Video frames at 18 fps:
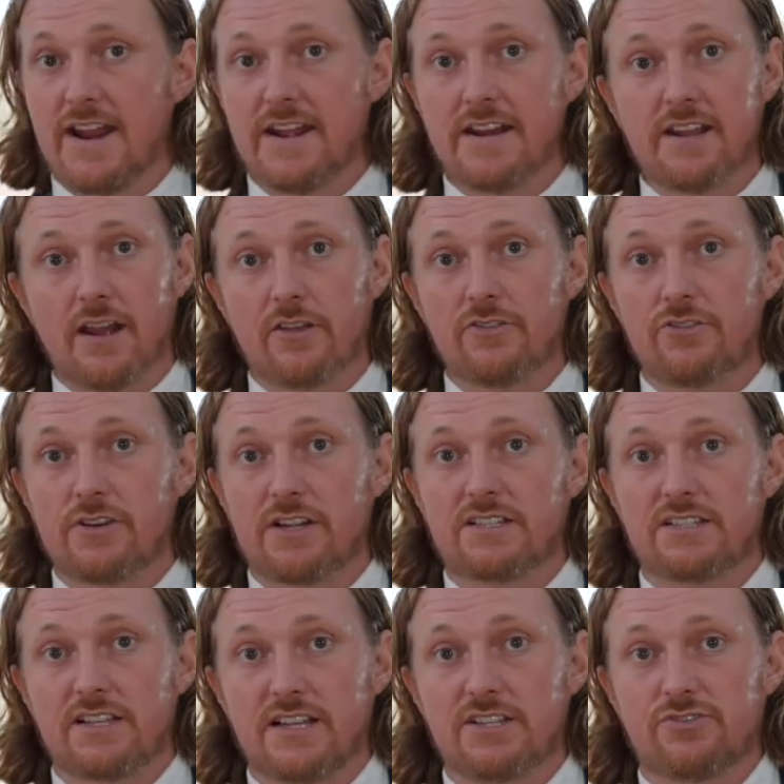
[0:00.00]
any other
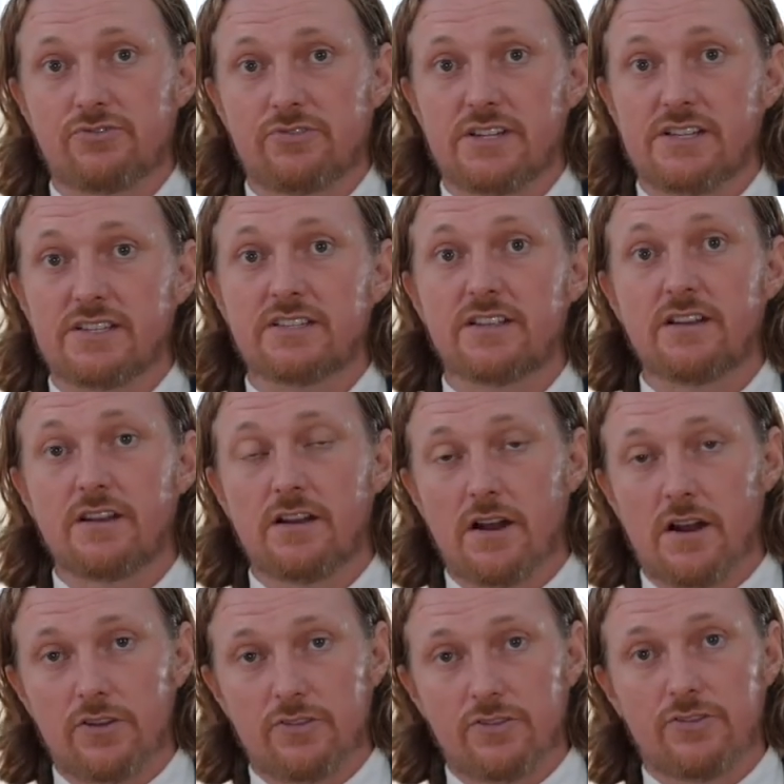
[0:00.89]
accessories
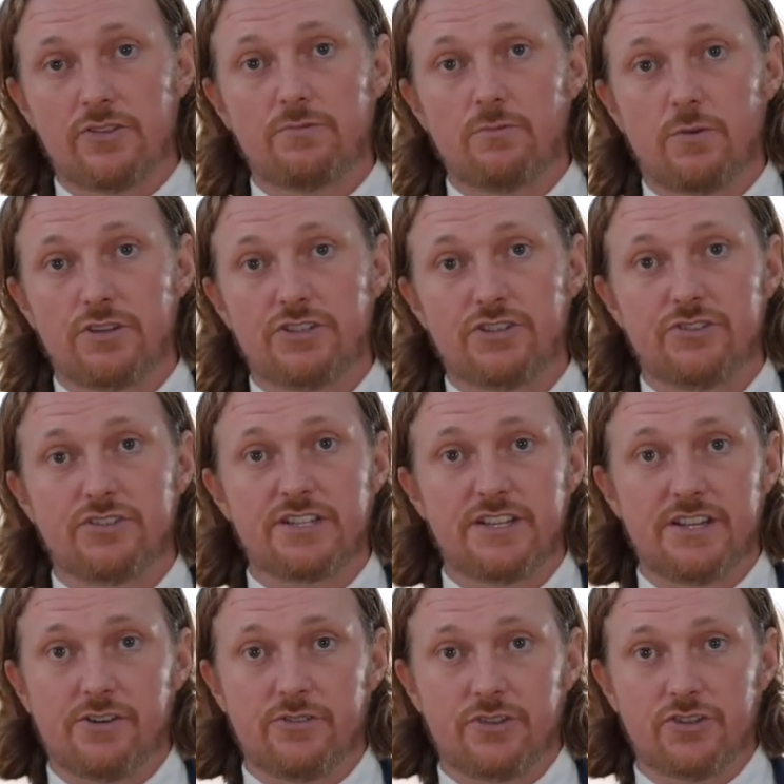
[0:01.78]
other than what you
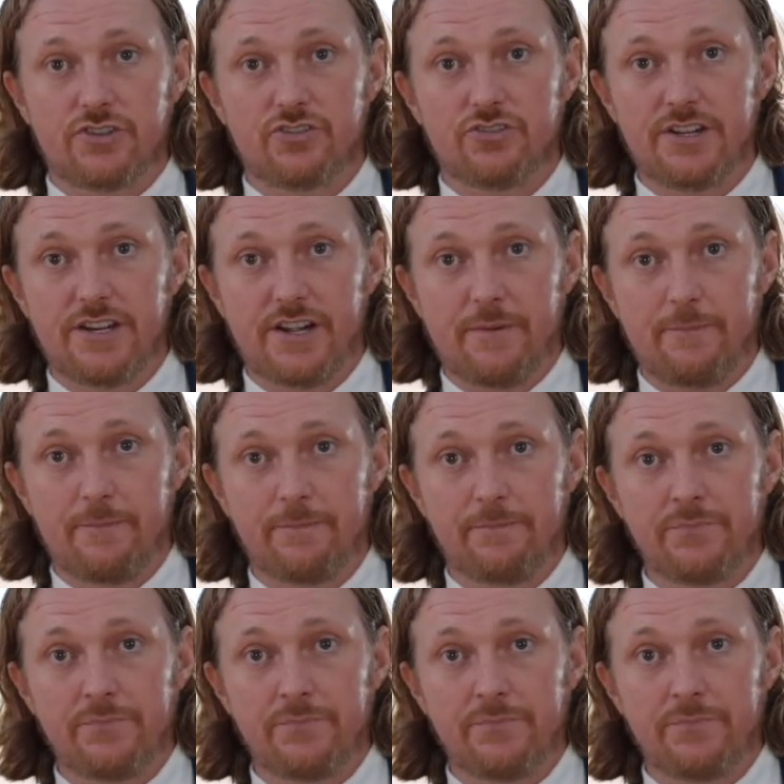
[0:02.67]
see on the screen.